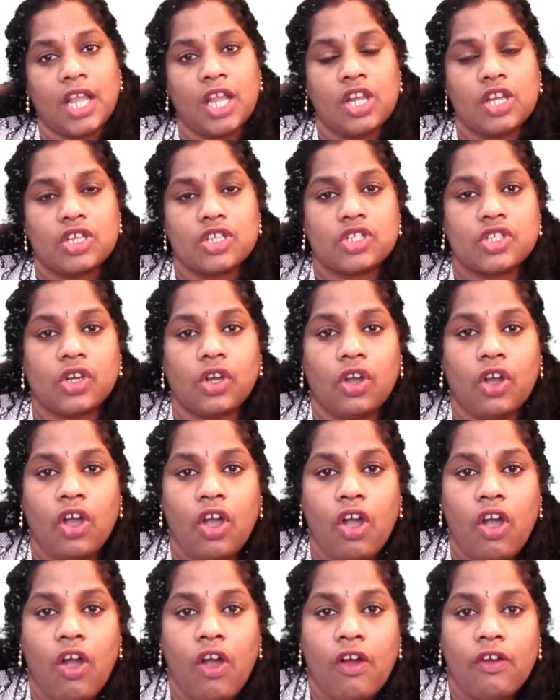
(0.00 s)
So
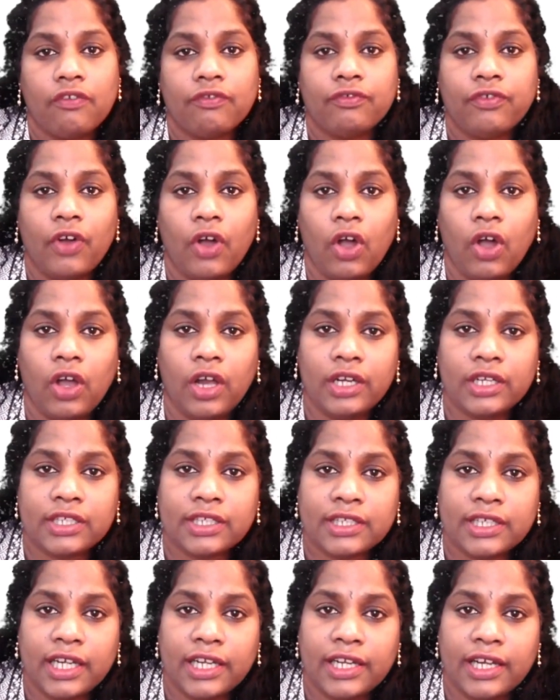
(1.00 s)
four
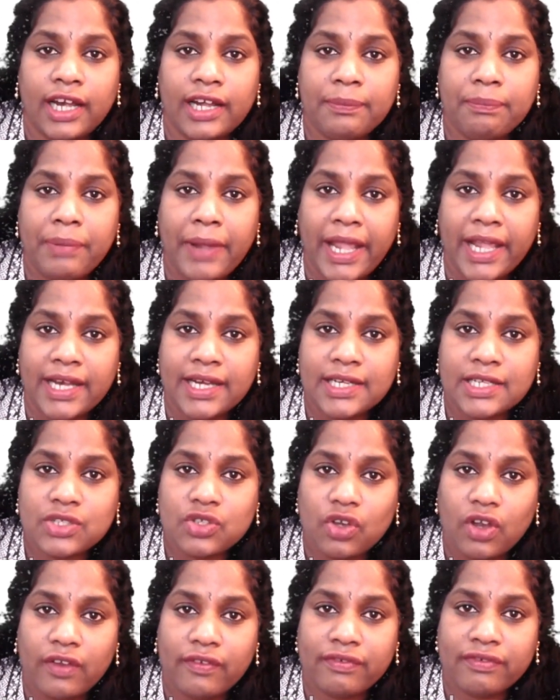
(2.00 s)
pairs
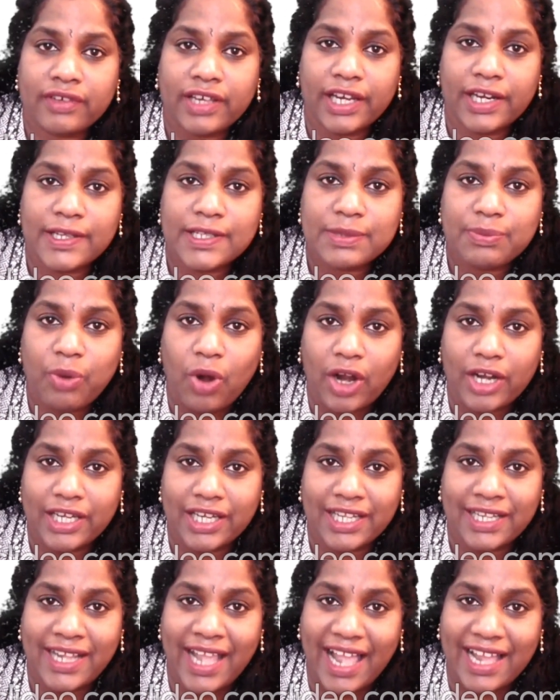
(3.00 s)
of
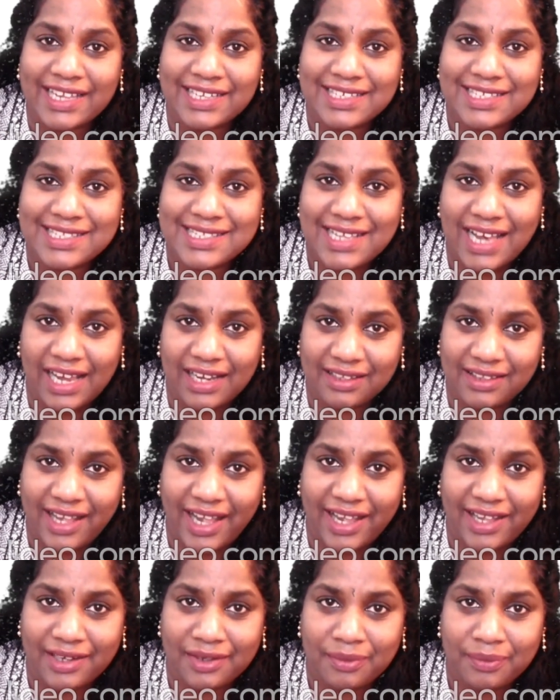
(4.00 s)
corresponding angles are
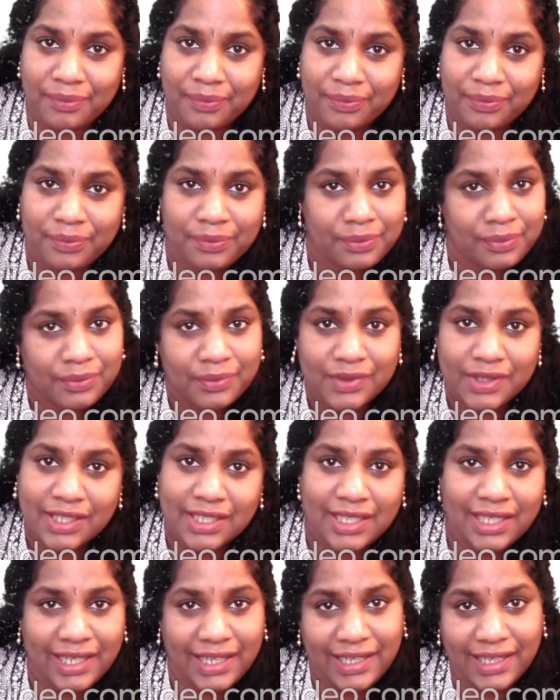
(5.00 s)
there.
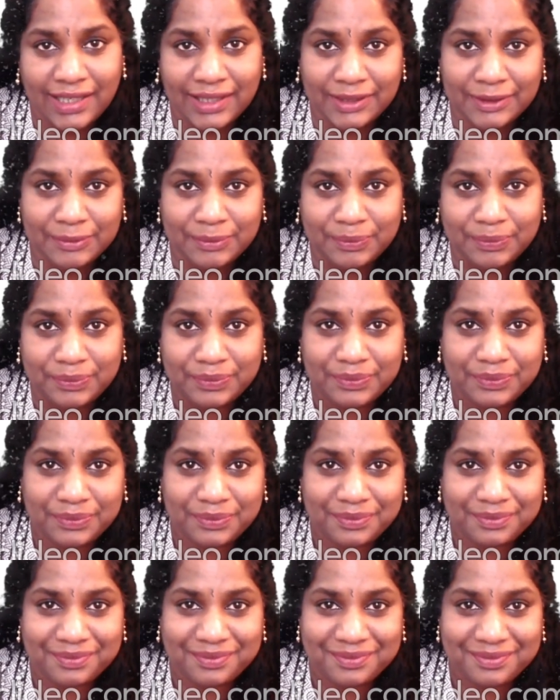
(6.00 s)
Clear?
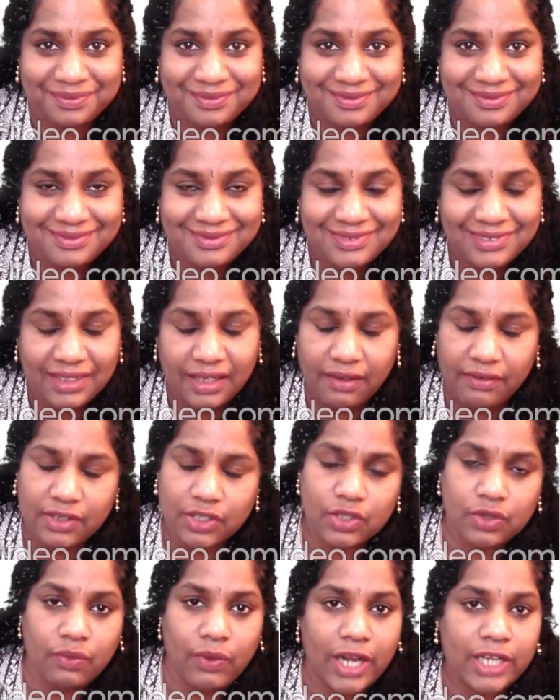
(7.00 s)
I'll
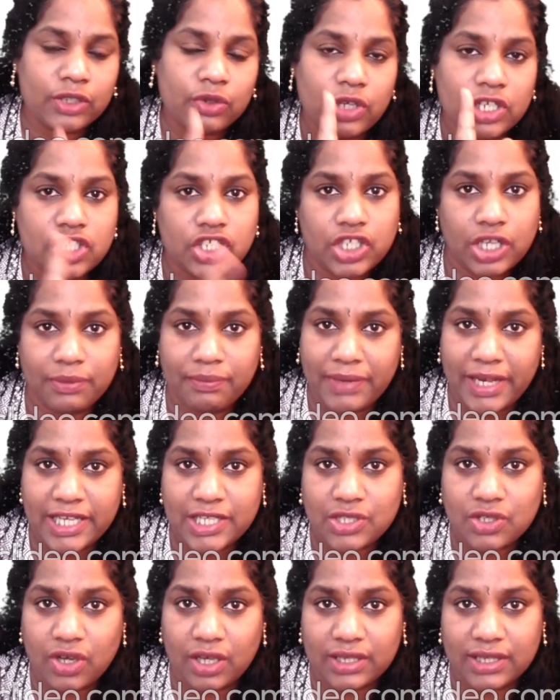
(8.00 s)
do one question
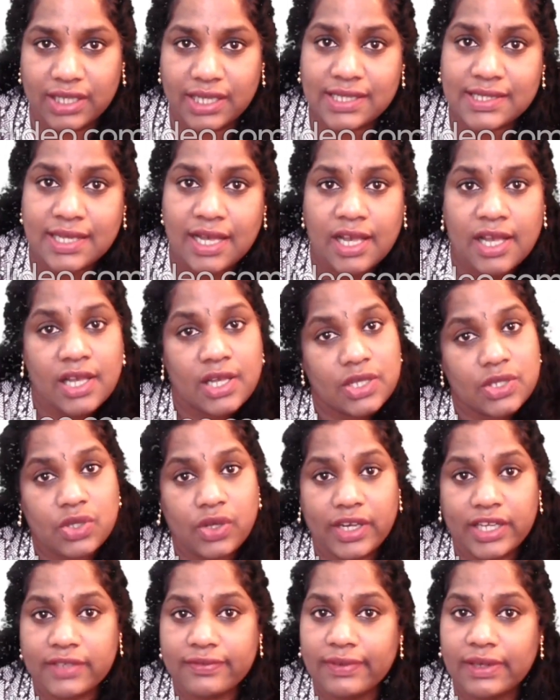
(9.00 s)
based on this, so
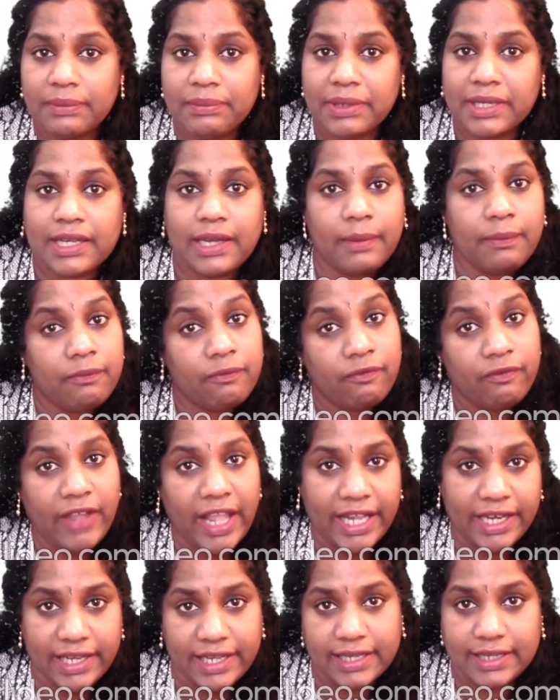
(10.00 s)
it will become
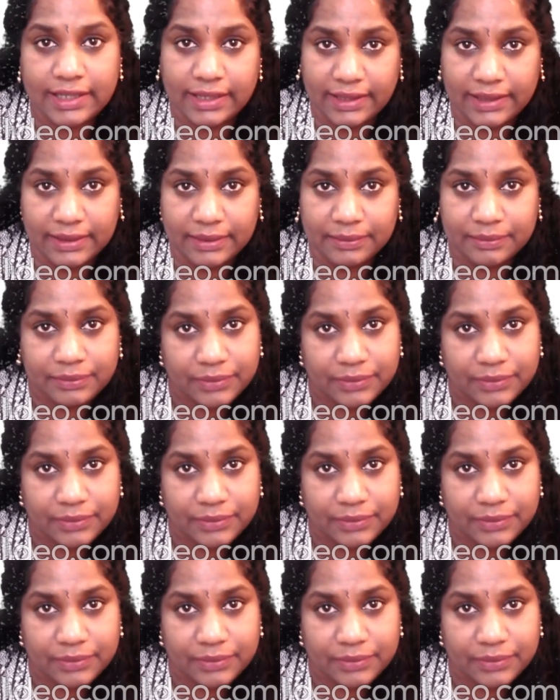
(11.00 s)
very clear.